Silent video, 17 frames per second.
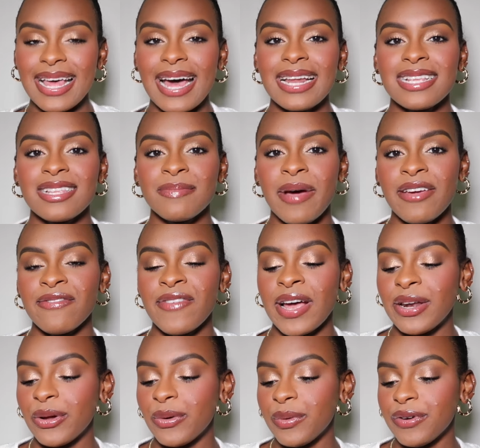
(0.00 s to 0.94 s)
That is my
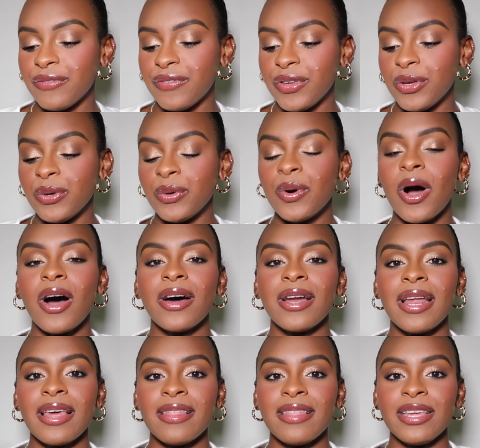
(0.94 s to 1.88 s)
final review
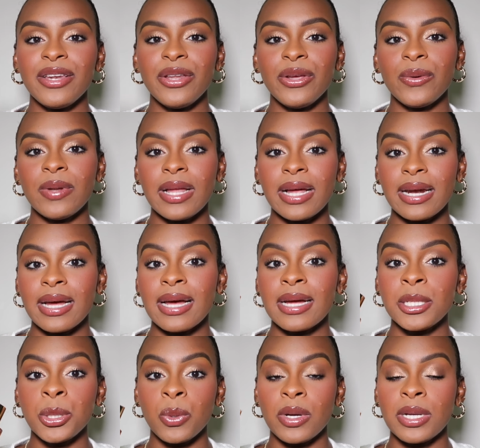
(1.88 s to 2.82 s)
on the new
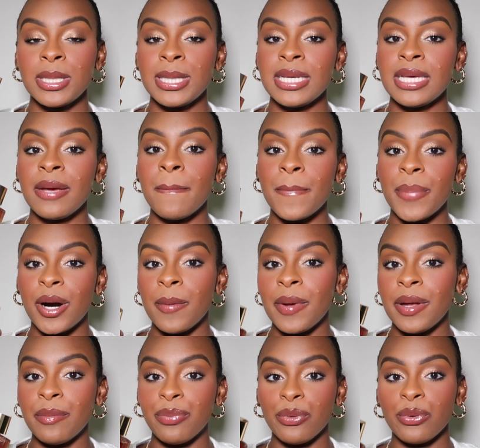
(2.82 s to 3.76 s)
LEDDA 20
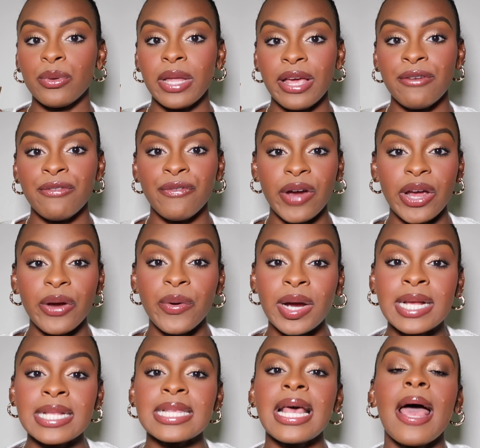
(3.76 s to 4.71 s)
Bourbon Brulee
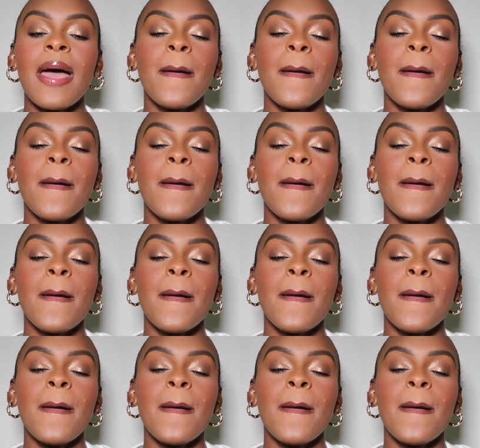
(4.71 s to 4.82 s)
fragrance.